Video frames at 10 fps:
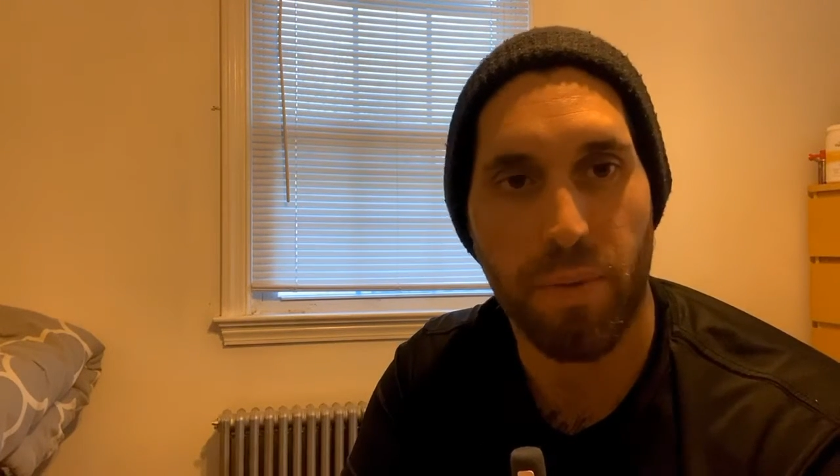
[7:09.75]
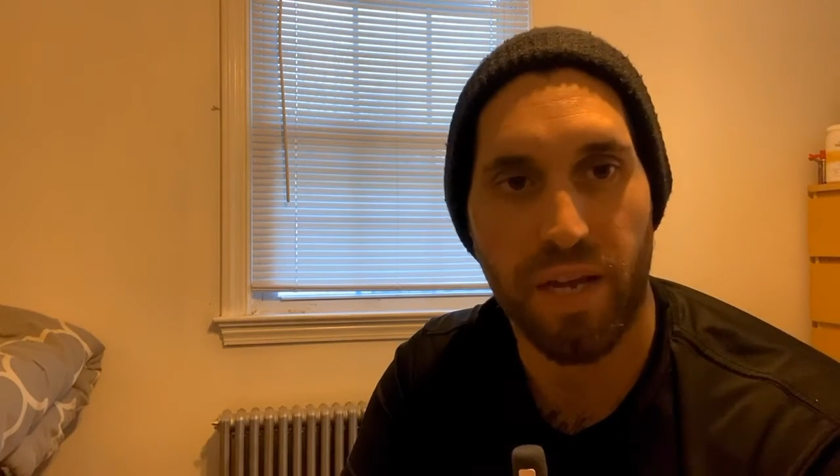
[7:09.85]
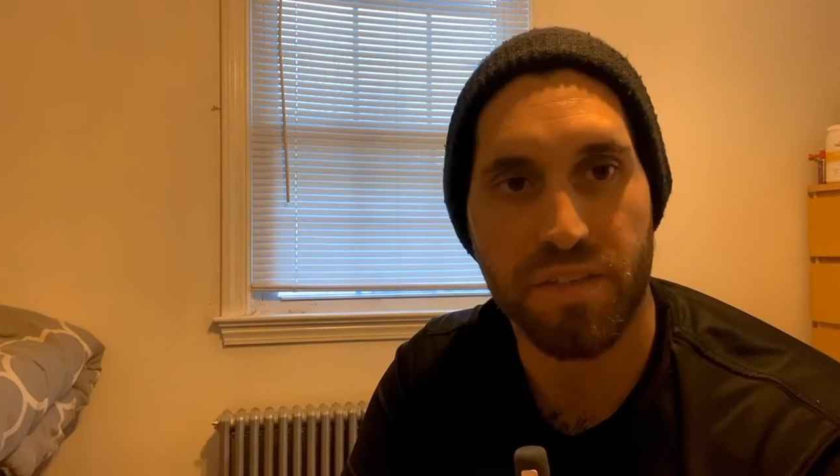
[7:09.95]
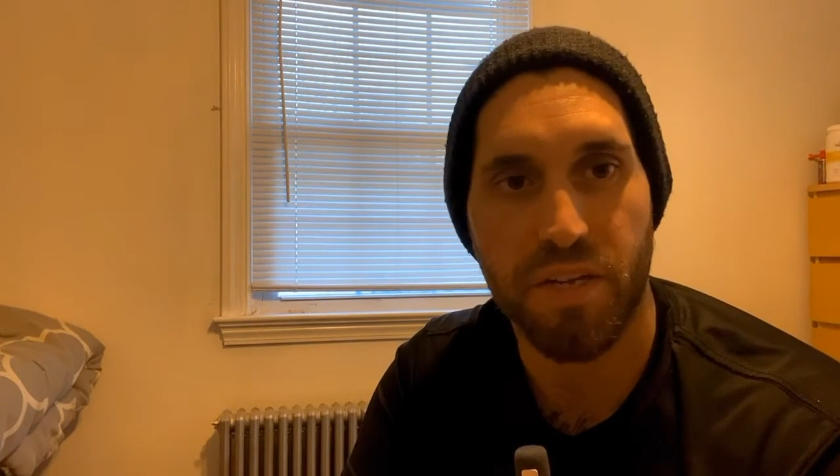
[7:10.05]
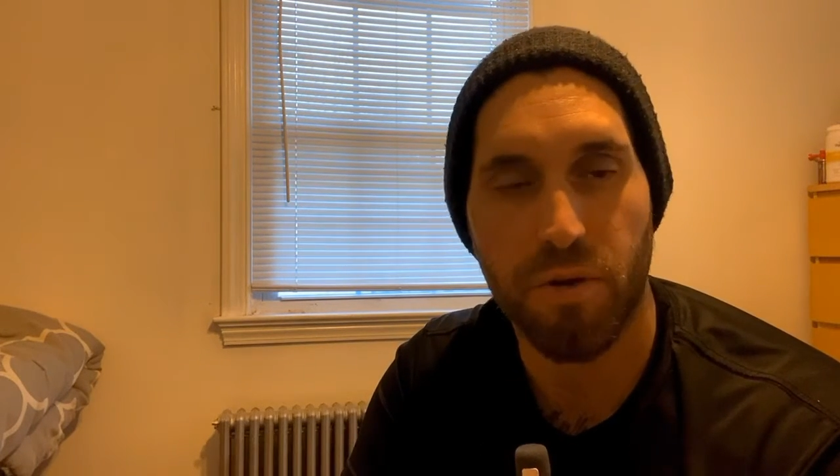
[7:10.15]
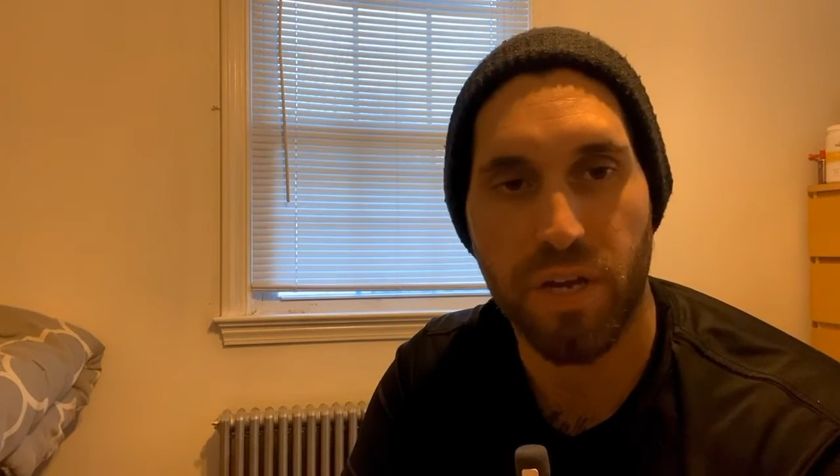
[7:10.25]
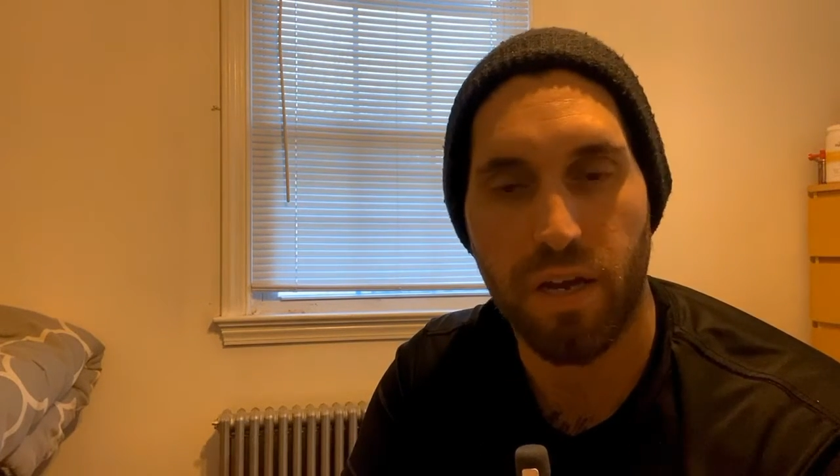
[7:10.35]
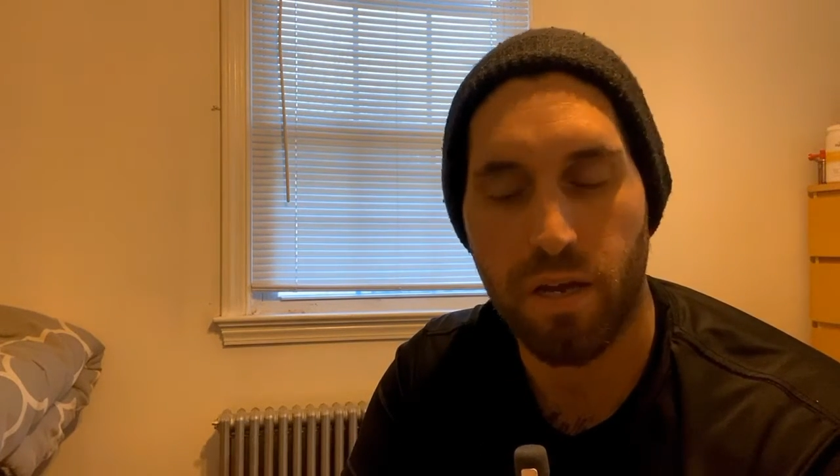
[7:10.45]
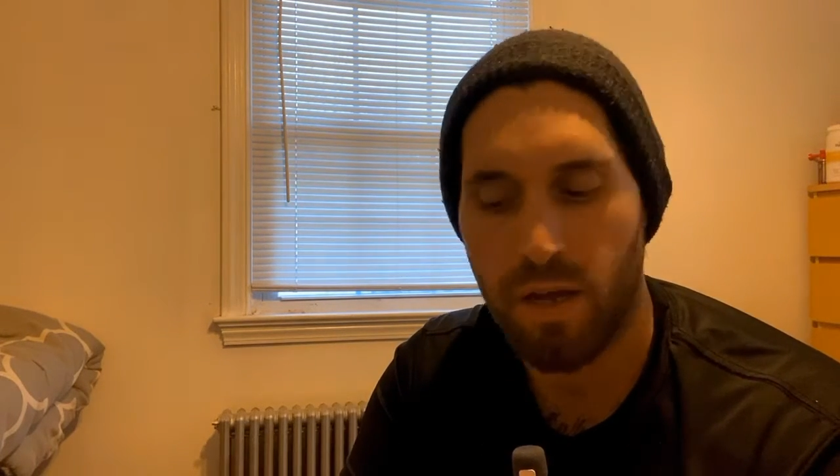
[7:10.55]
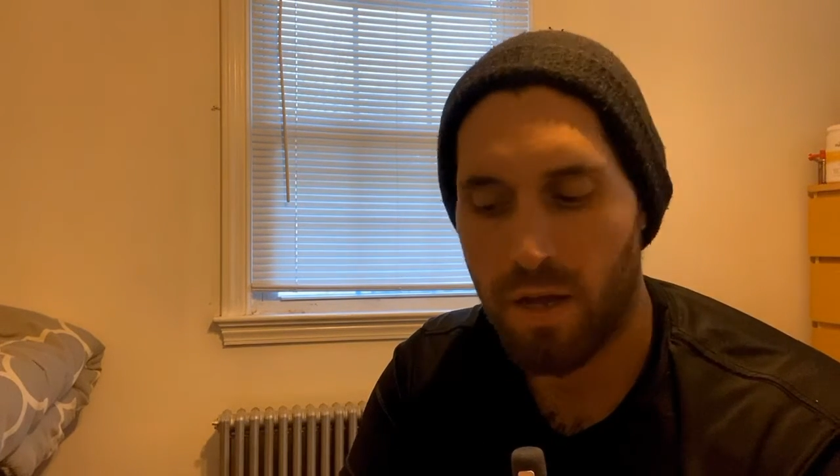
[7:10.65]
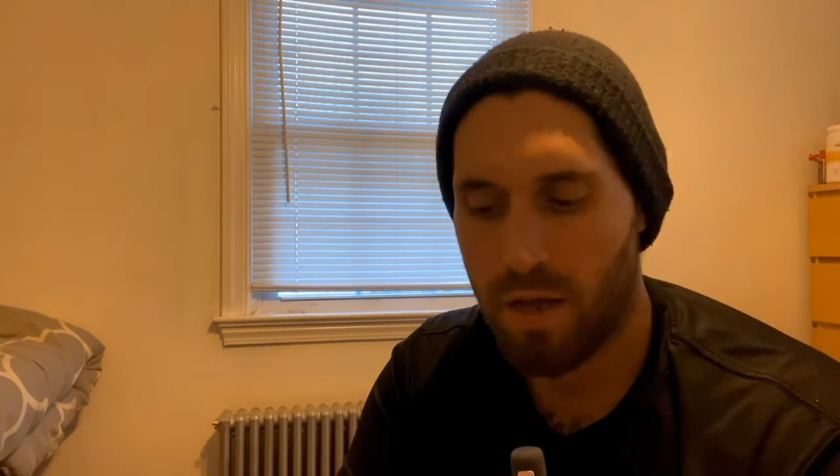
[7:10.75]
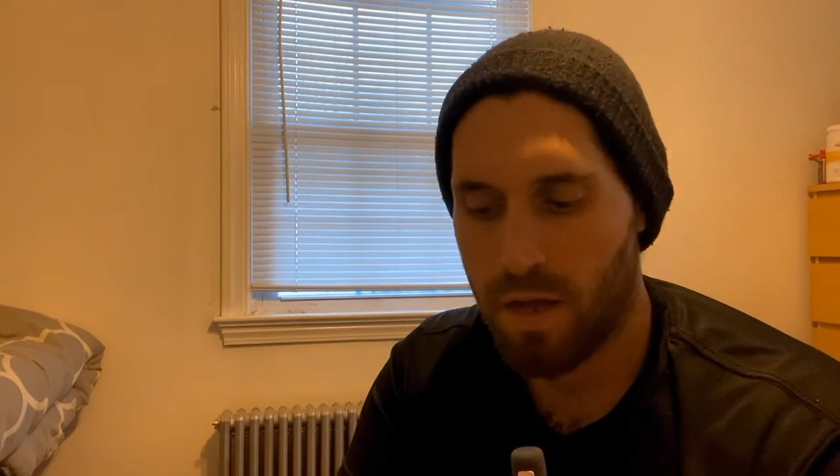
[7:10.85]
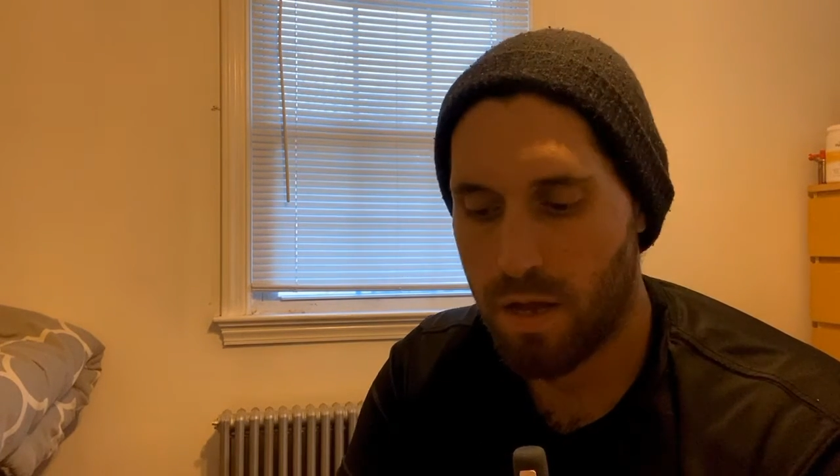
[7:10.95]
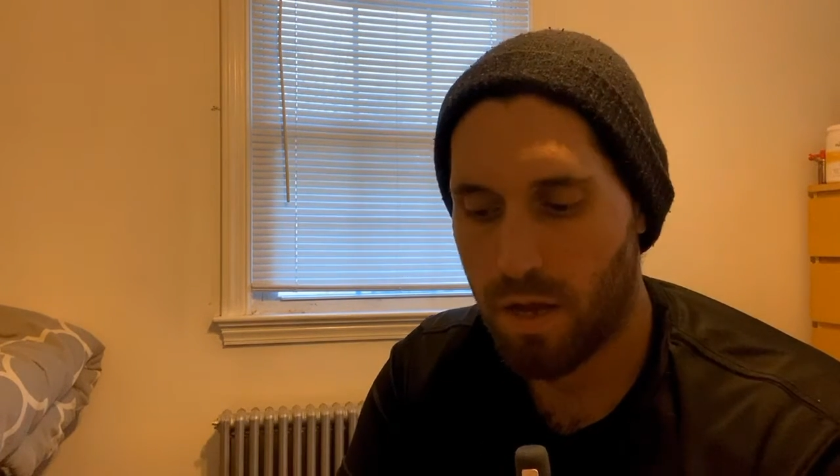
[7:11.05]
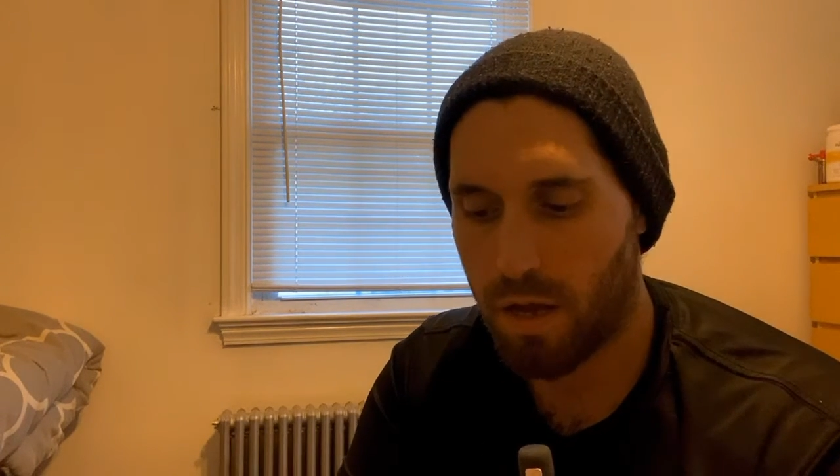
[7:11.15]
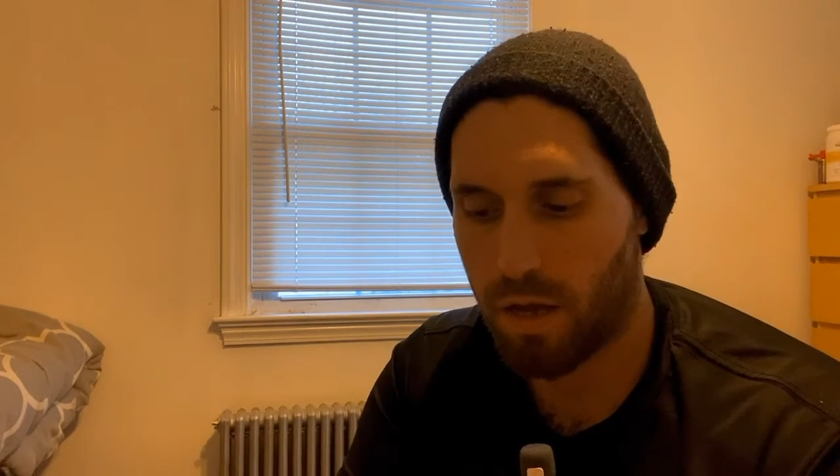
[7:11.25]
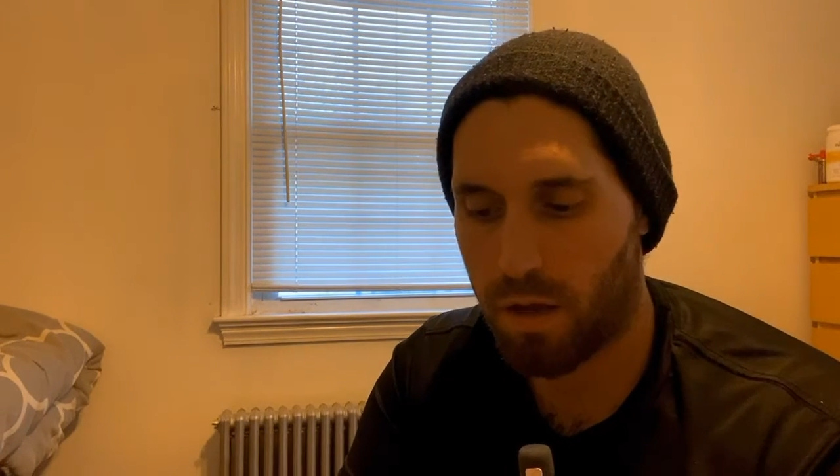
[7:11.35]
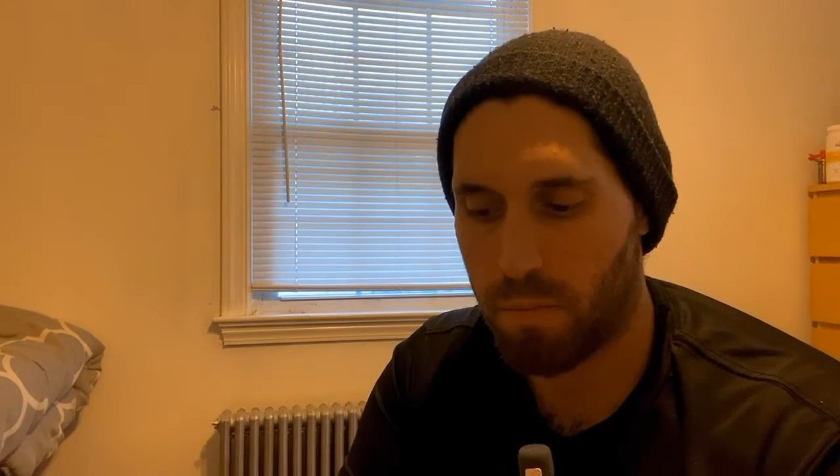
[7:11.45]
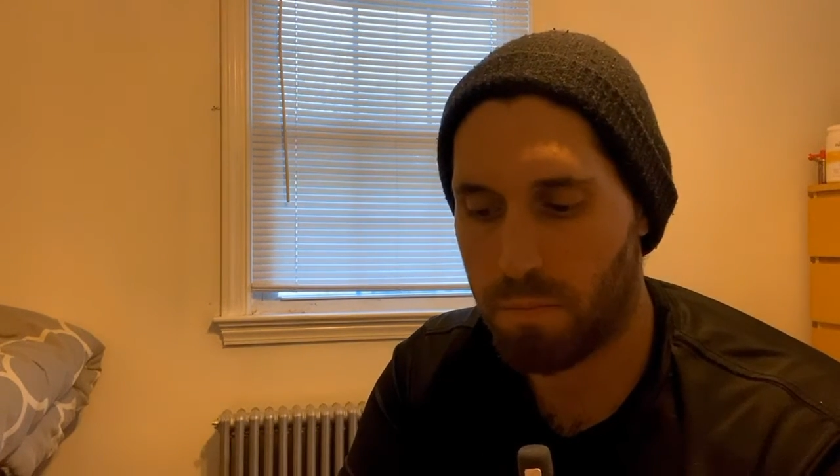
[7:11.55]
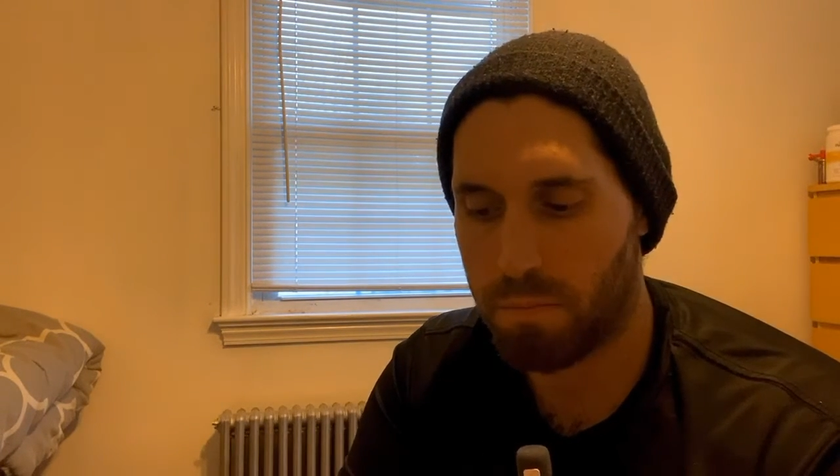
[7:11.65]
bacteria.
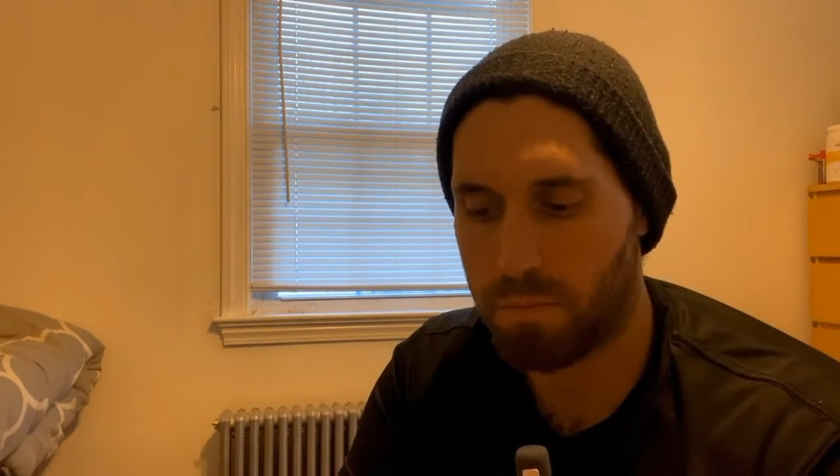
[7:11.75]
Um,